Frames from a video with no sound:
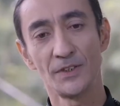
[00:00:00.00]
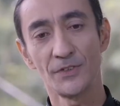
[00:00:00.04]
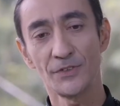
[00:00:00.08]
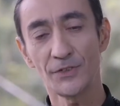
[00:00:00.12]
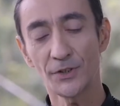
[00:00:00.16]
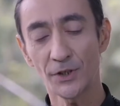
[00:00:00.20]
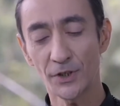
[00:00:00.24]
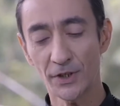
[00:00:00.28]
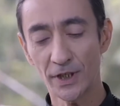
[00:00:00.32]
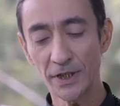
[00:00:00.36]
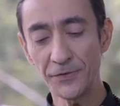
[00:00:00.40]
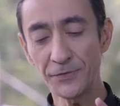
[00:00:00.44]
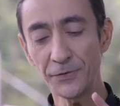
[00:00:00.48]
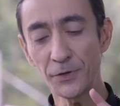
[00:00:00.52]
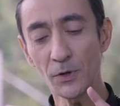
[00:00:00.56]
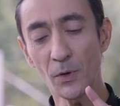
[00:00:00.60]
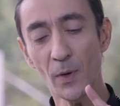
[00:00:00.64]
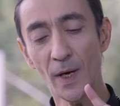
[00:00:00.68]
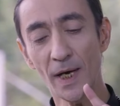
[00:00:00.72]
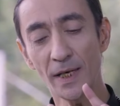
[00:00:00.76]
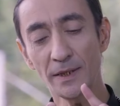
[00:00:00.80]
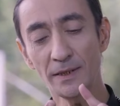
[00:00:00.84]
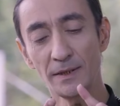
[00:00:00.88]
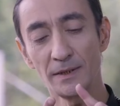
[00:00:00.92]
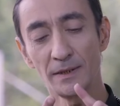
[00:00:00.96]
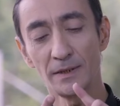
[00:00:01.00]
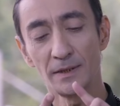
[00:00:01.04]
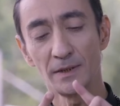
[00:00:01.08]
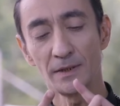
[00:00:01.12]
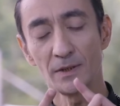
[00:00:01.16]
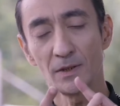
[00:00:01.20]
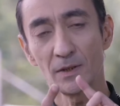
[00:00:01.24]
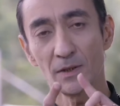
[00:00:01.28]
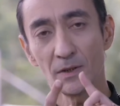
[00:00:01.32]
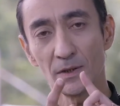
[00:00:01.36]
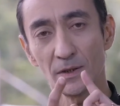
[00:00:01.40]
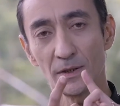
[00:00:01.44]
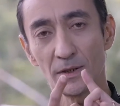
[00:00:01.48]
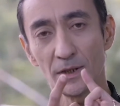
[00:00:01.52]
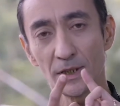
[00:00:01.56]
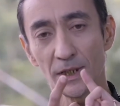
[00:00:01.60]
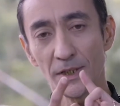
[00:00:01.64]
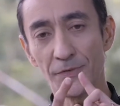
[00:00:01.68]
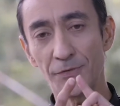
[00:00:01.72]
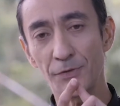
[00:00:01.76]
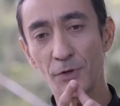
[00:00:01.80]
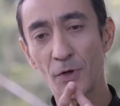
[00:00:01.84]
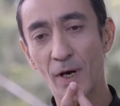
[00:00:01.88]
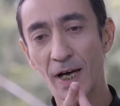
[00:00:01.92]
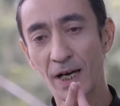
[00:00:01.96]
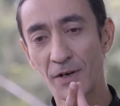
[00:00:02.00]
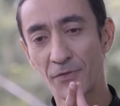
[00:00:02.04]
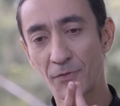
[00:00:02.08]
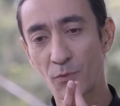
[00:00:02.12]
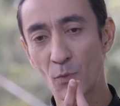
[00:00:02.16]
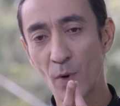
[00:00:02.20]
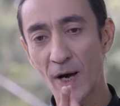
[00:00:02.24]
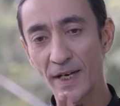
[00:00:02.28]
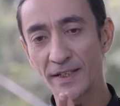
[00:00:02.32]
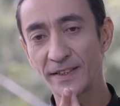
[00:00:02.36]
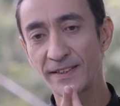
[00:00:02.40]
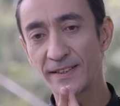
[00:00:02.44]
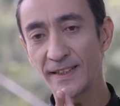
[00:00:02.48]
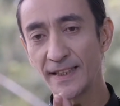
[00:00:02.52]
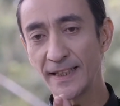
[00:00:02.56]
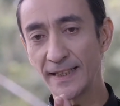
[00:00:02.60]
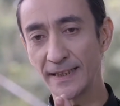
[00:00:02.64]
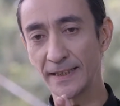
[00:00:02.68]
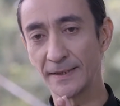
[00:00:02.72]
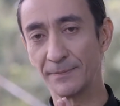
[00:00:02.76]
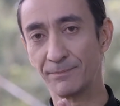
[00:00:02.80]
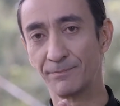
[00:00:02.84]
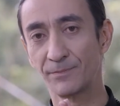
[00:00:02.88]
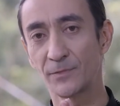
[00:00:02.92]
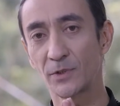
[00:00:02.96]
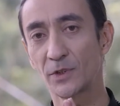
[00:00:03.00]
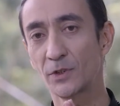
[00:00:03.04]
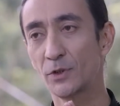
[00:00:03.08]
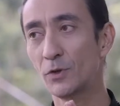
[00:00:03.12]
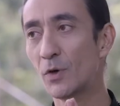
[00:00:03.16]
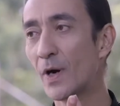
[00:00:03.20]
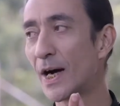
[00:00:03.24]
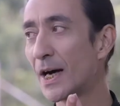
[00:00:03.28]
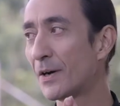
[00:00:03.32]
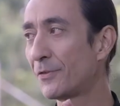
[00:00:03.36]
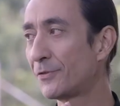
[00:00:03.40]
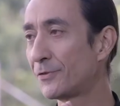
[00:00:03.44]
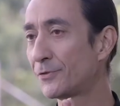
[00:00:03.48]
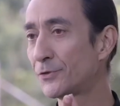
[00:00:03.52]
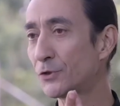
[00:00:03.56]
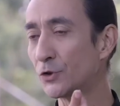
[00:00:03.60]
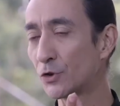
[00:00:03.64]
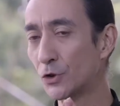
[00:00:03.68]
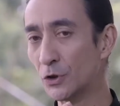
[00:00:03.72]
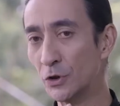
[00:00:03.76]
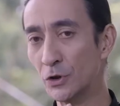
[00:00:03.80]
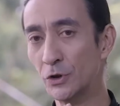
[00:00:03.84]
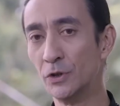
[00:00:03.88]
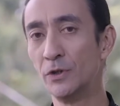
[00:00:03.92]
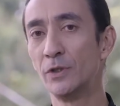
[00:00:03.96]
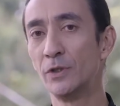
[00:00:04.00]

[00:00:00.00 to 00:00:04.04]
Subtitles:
So if you have one thing you have to